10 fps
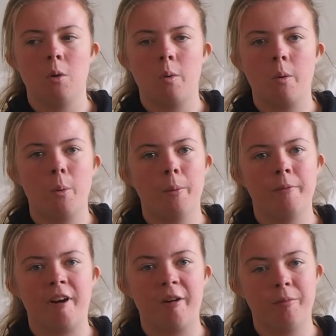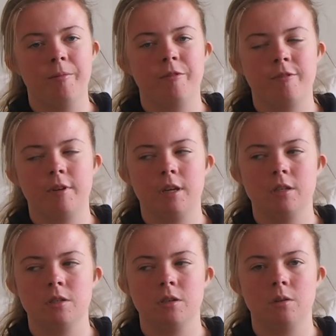all of our oomph
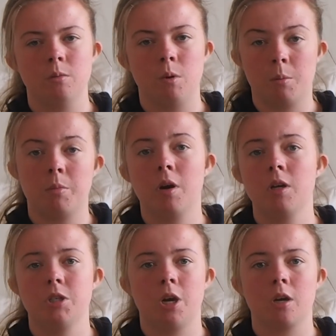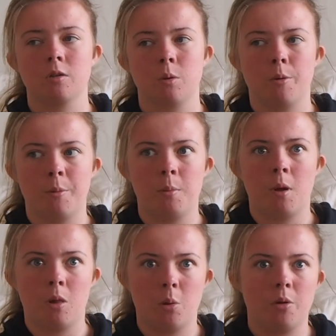into one project or a
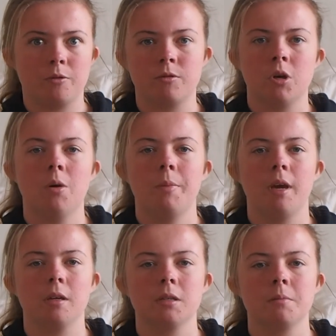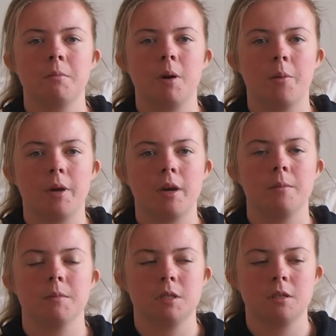lot of topics, but when it
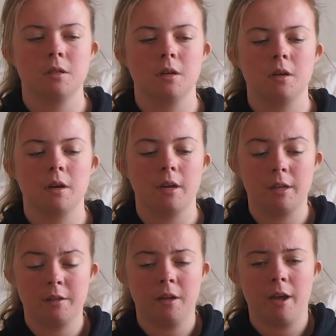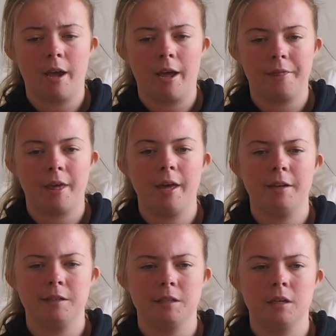comes in at the
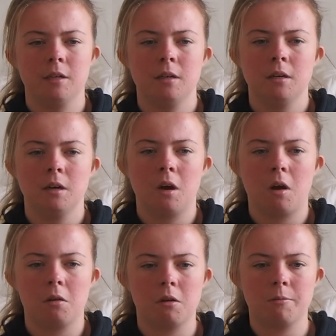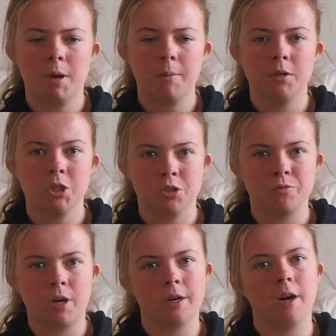end, a lot of people just
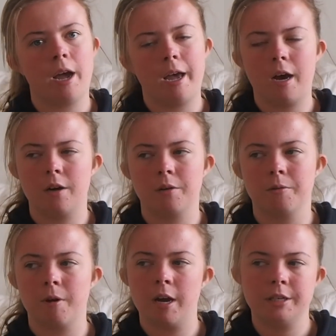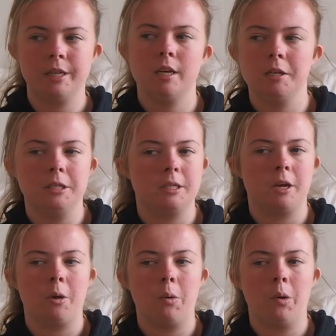run out of ideas
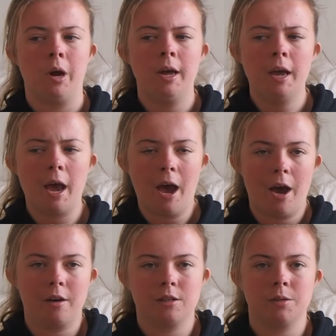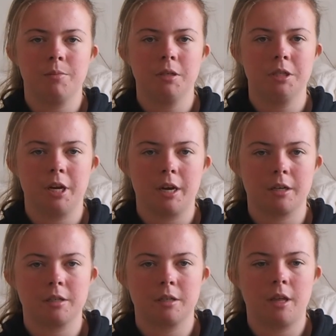or how to
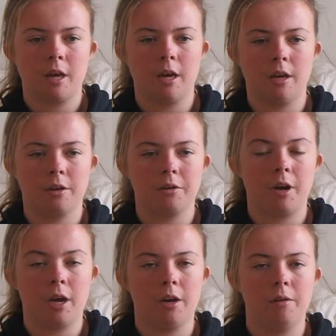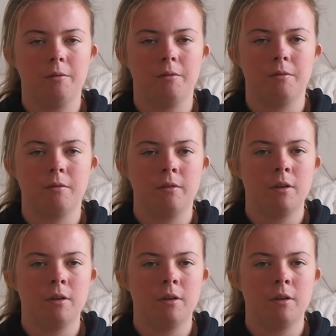project their creative